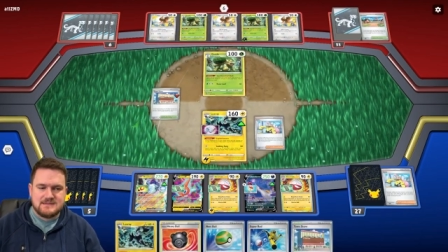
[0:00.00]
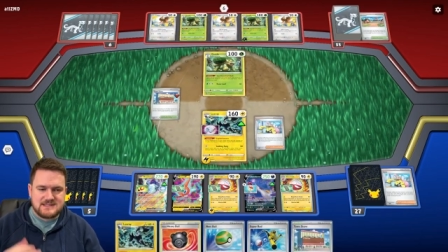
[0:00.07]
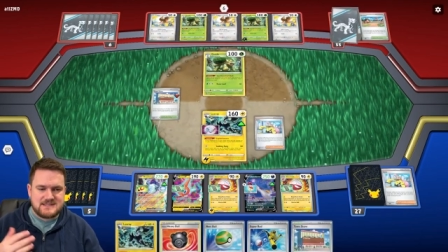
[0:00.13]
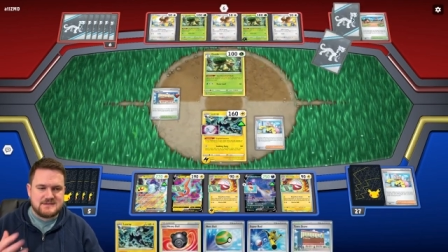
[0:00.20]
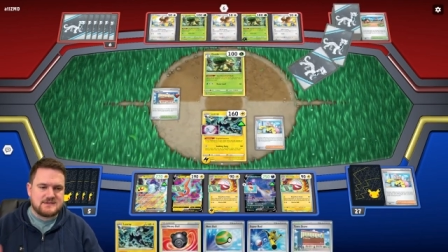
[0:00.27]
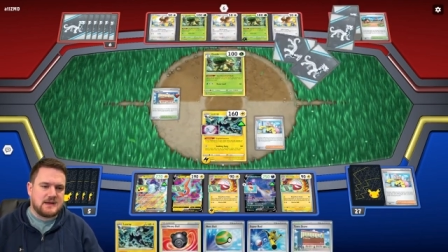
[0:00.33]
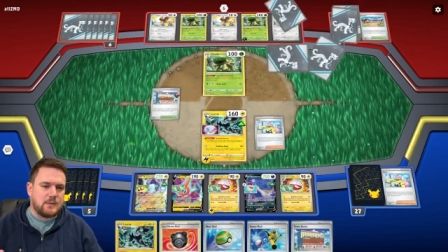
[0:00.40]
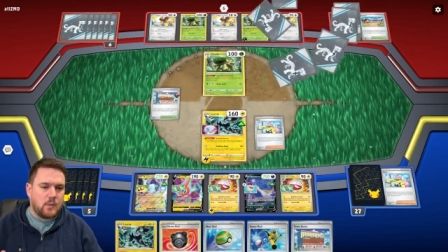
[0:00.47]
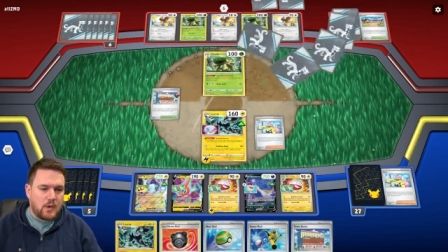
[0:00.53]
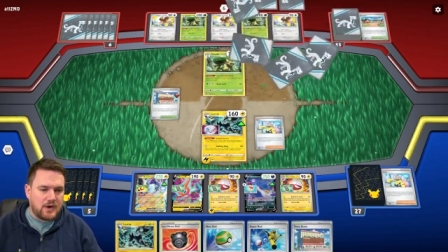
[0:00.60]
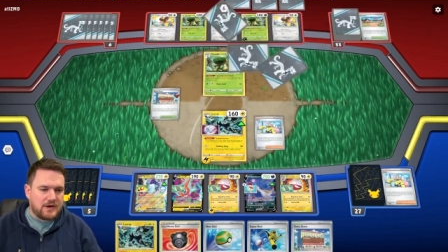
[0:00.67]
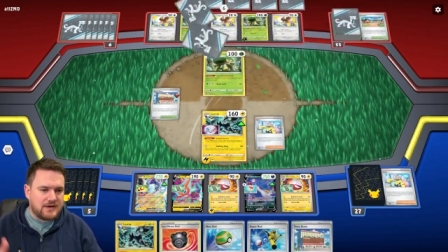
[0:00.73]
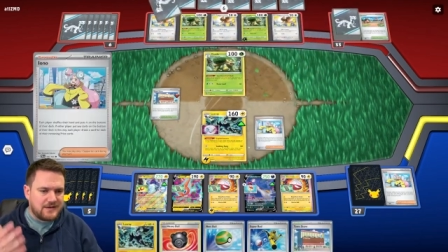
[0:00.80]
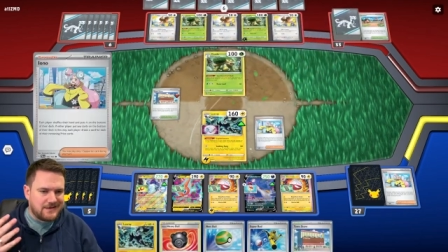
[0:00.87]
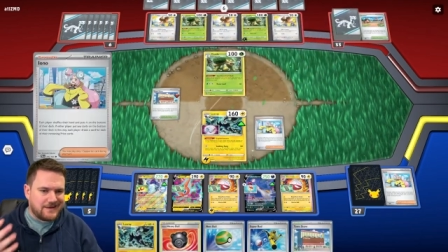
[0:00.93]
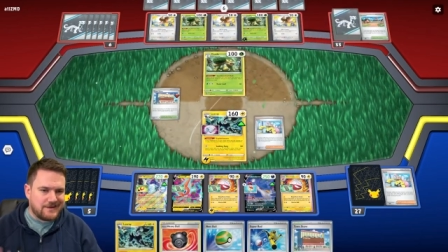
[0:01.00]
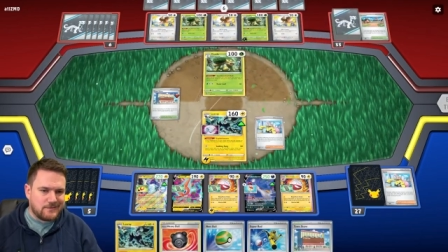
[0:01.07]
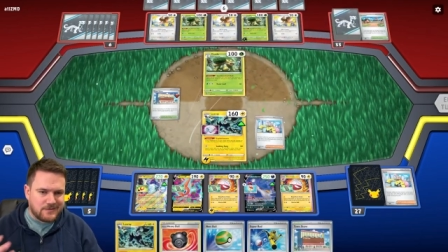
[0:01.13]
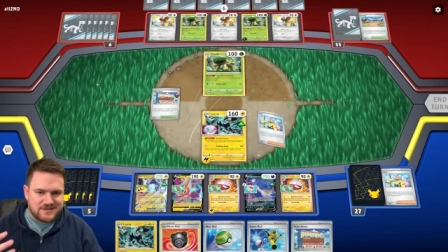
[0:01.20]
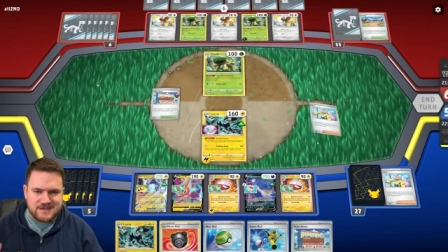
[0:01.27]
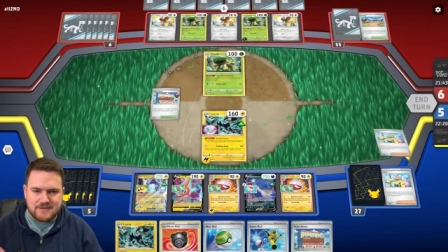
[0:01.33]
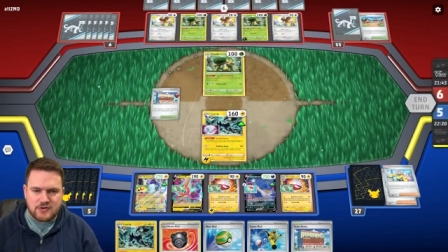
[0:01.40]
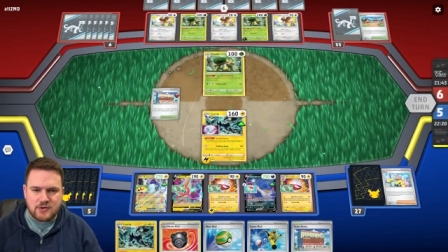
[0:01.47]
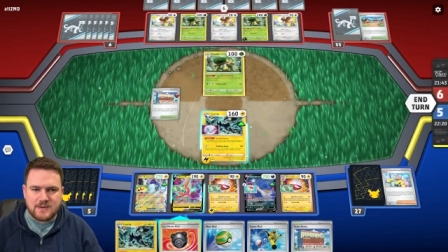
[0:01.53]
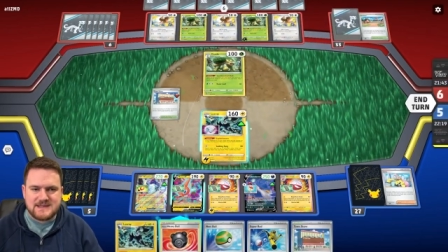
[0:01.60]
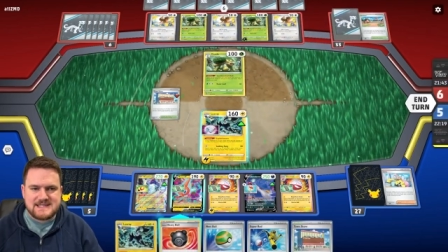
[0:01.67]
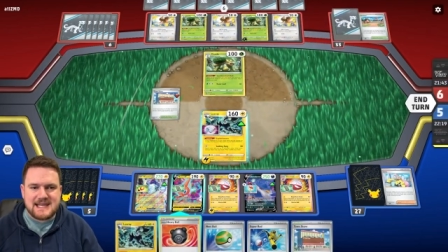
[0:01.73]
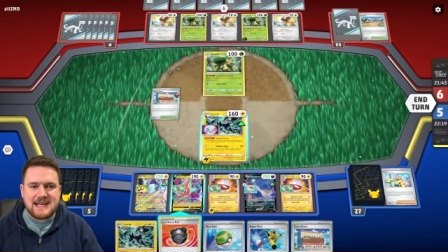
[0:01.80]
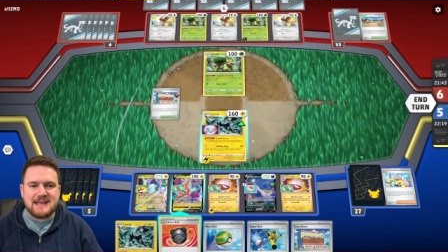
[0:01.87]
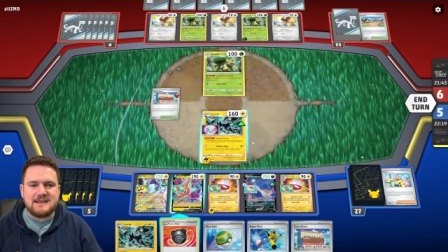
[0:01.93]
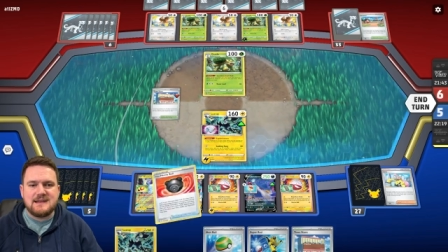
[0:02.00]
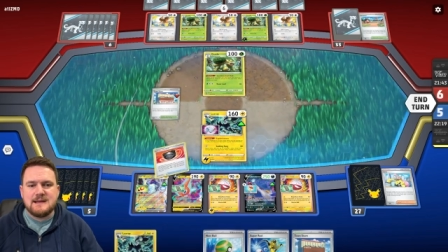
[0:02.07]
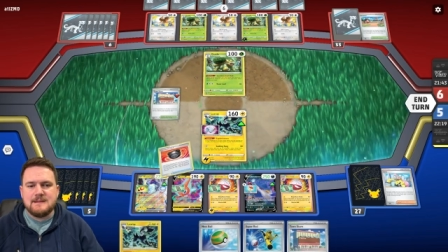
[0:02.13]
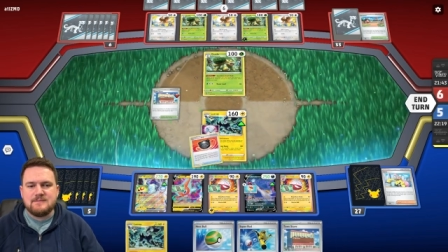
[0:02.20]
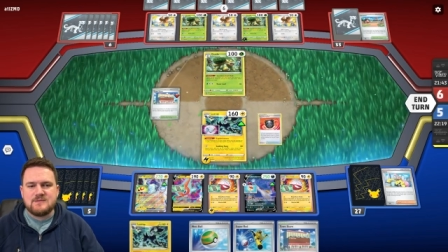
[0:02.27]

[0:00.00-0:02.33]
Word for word: Since I wanted it, I was never going to get it.